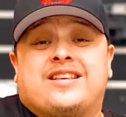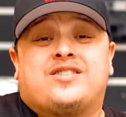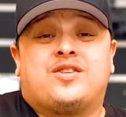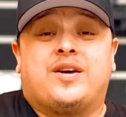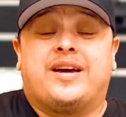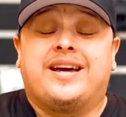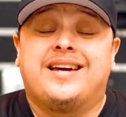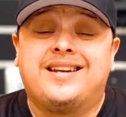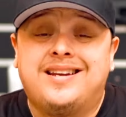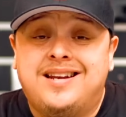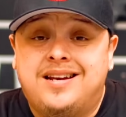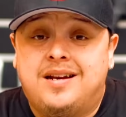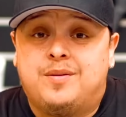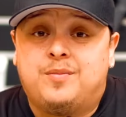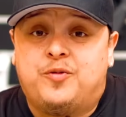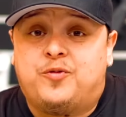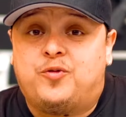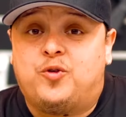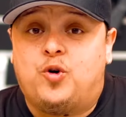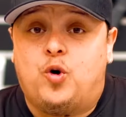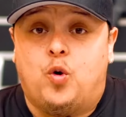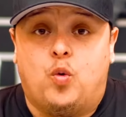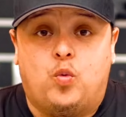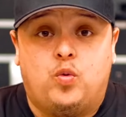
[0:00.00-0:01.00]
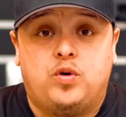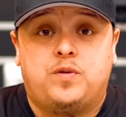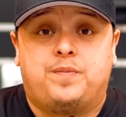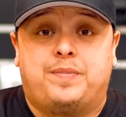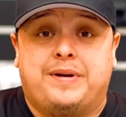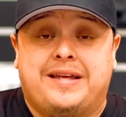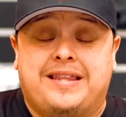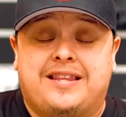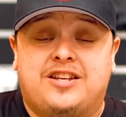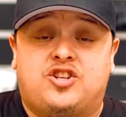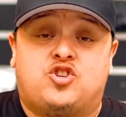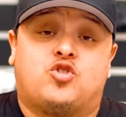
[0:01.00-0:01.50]
so in at number 4 would
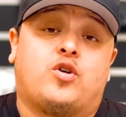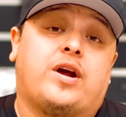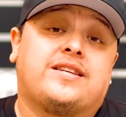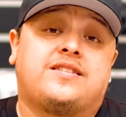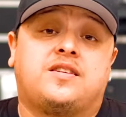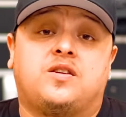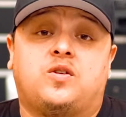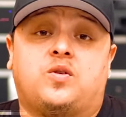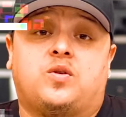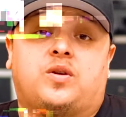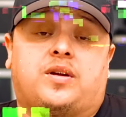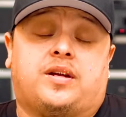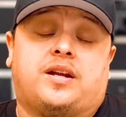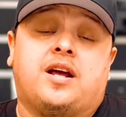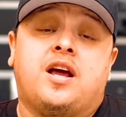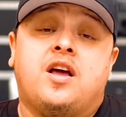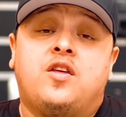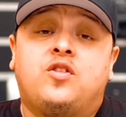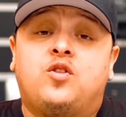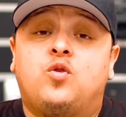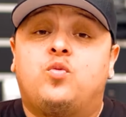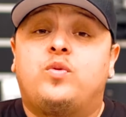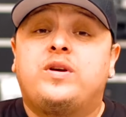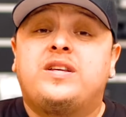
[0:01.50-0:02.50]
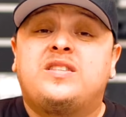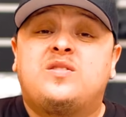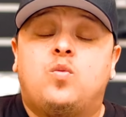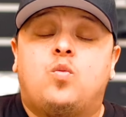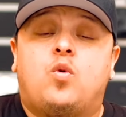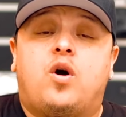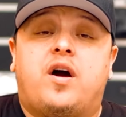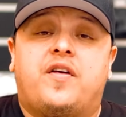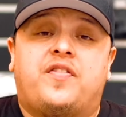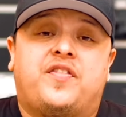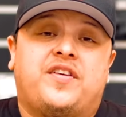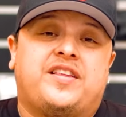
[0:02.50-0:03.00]
be the tracer unit. The reason
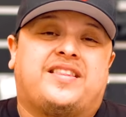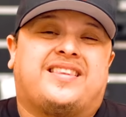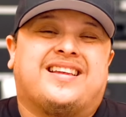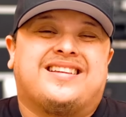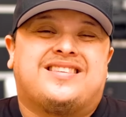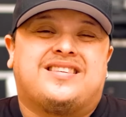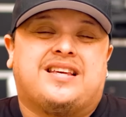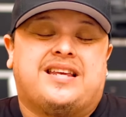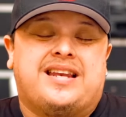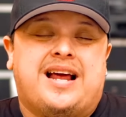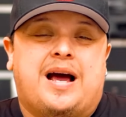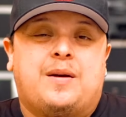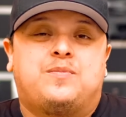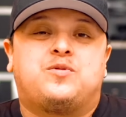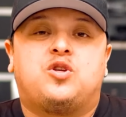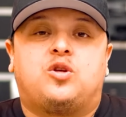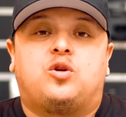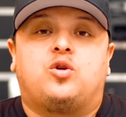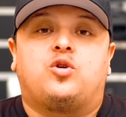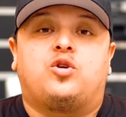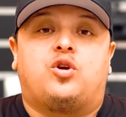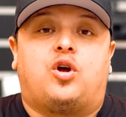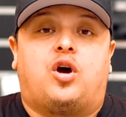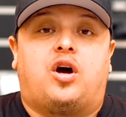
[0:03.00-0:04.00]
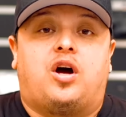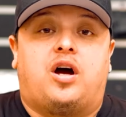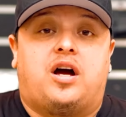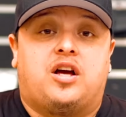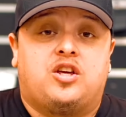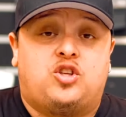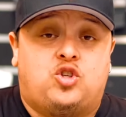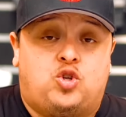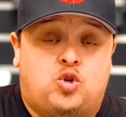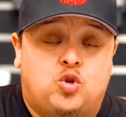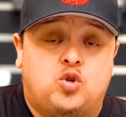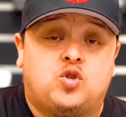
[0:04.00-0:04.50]
why I think that's an absolute
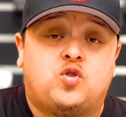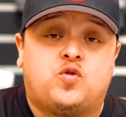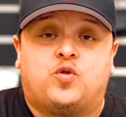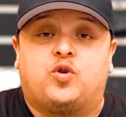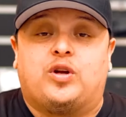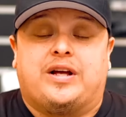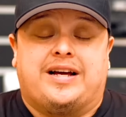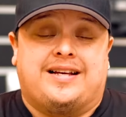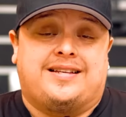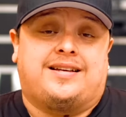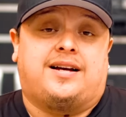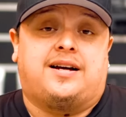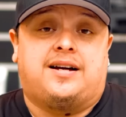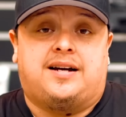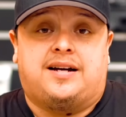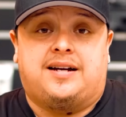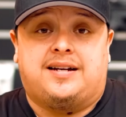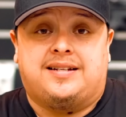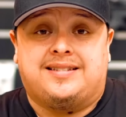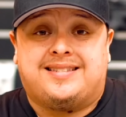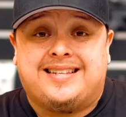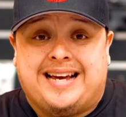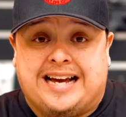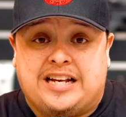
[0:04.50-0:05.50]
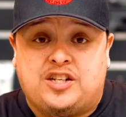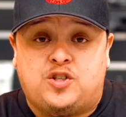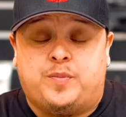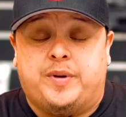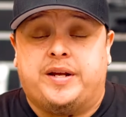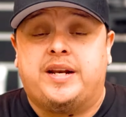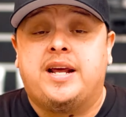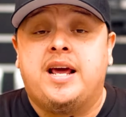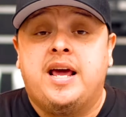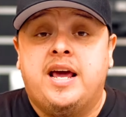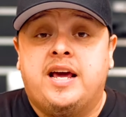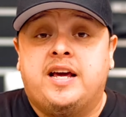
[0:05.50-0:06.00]
useful
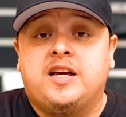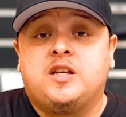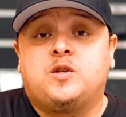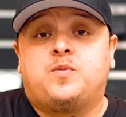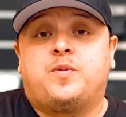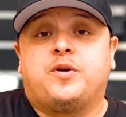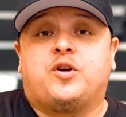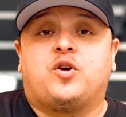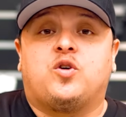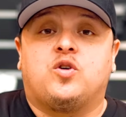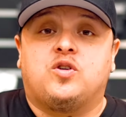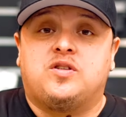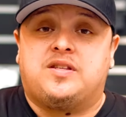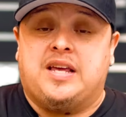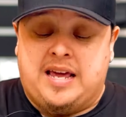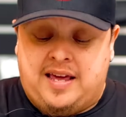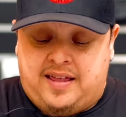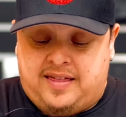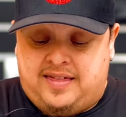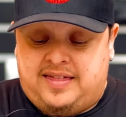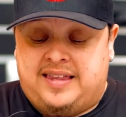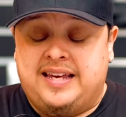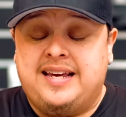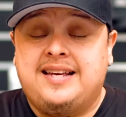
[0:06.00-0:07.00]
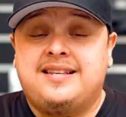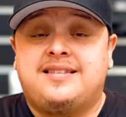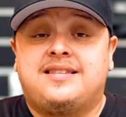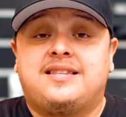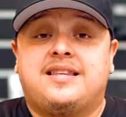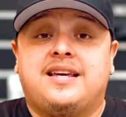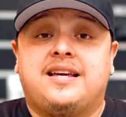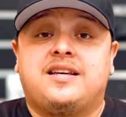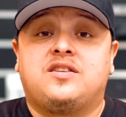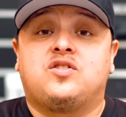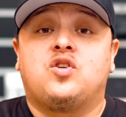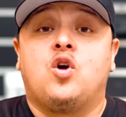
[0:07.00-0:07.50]
attachment is because these
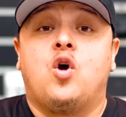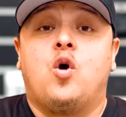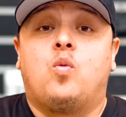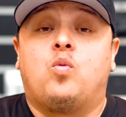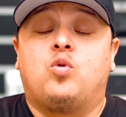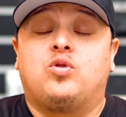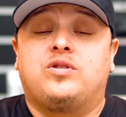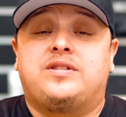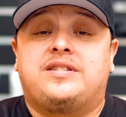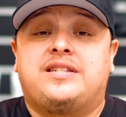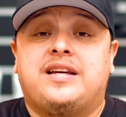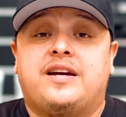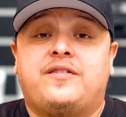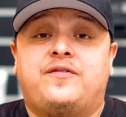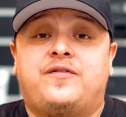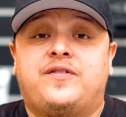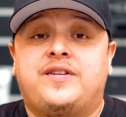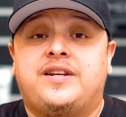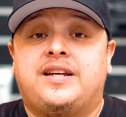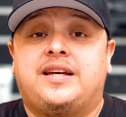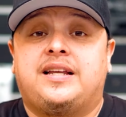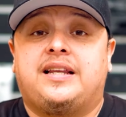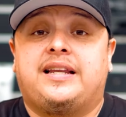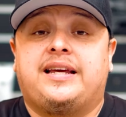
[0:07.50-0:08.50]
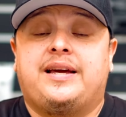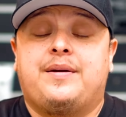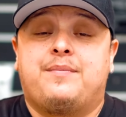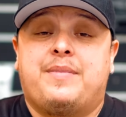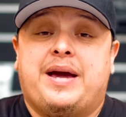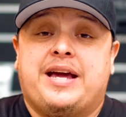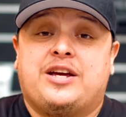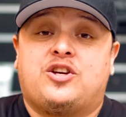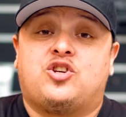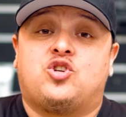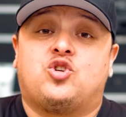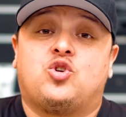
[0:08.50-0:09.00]
things will definitely
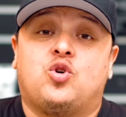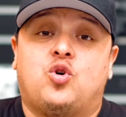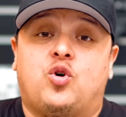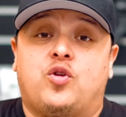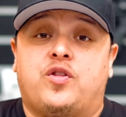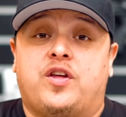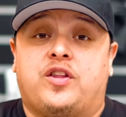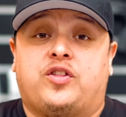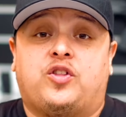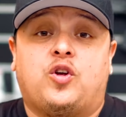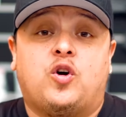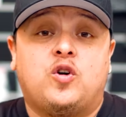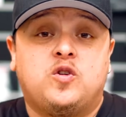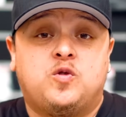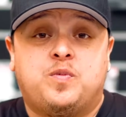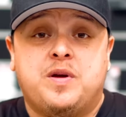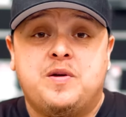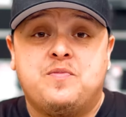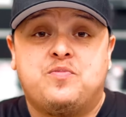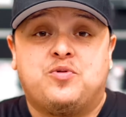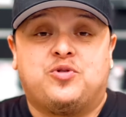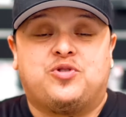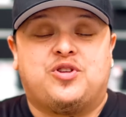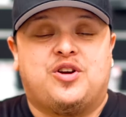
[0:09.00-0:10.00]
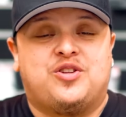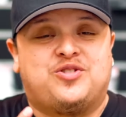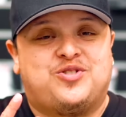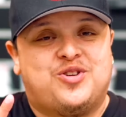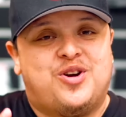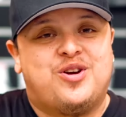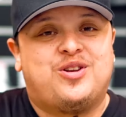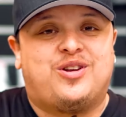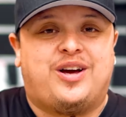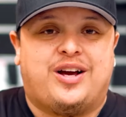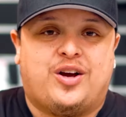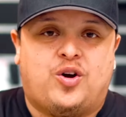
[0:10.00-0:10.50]
make sure that those people that
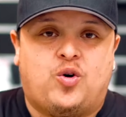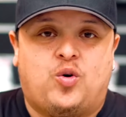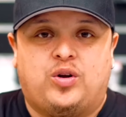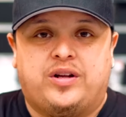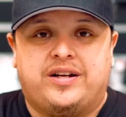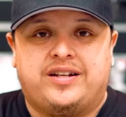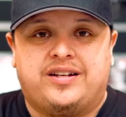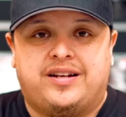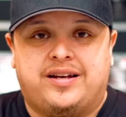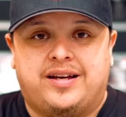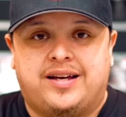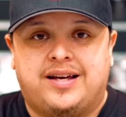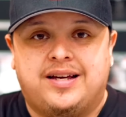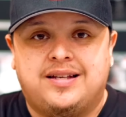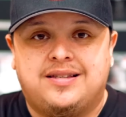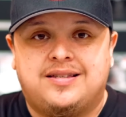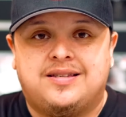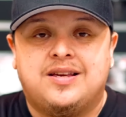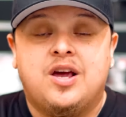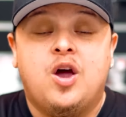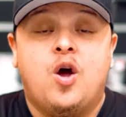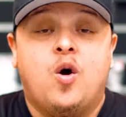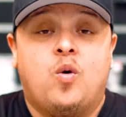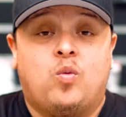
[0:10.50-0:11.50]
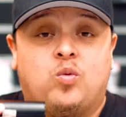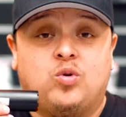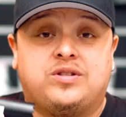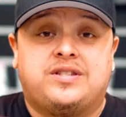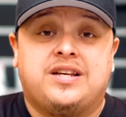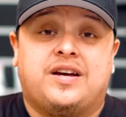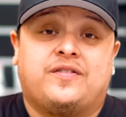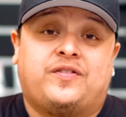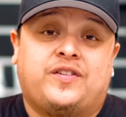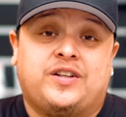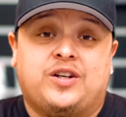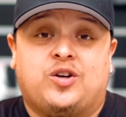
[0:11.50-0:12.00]
don't like calling their hits will
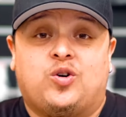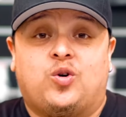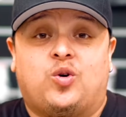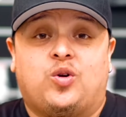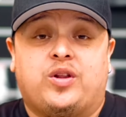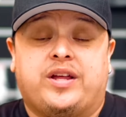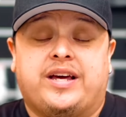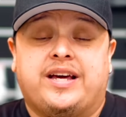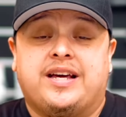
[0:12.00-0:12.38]
definitely call their